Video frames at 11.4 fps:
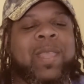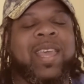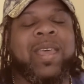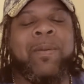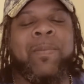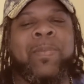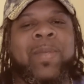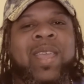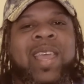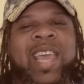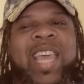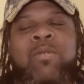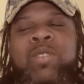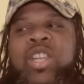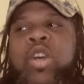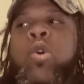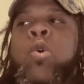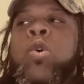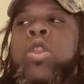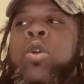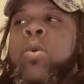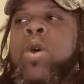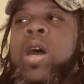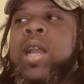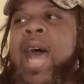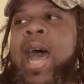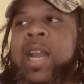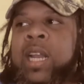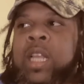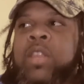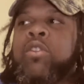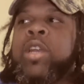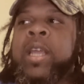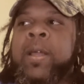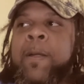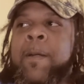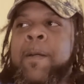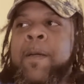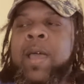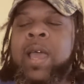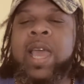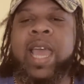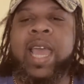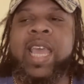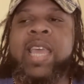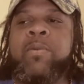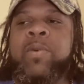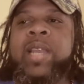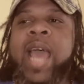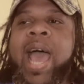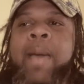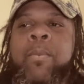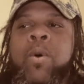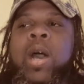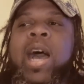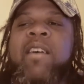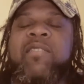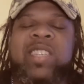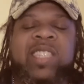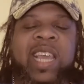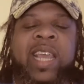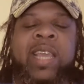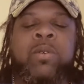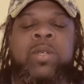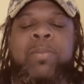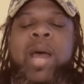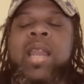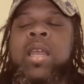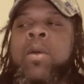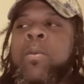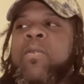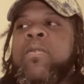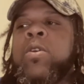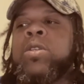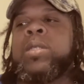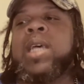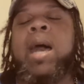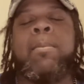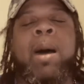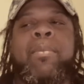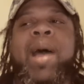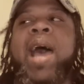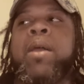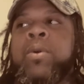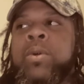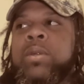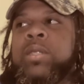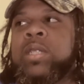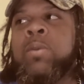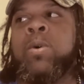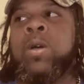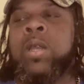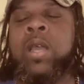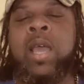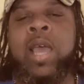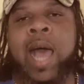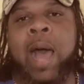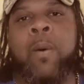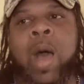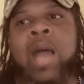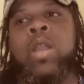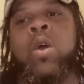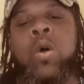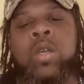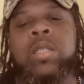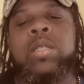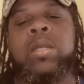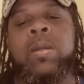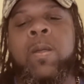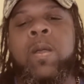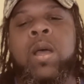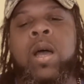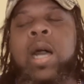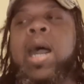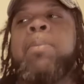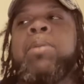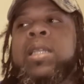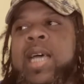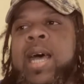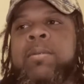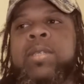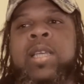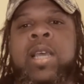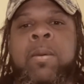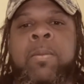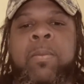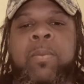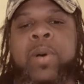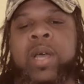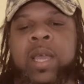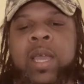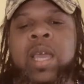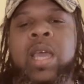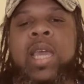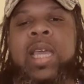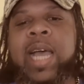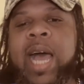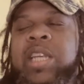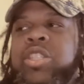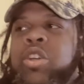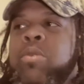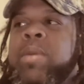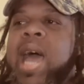and he was the cooler one out of the three. Okay. And he would have more confidence, and he was probably the first time I battled someone. I lost a couple of times to him, but he kind of showed me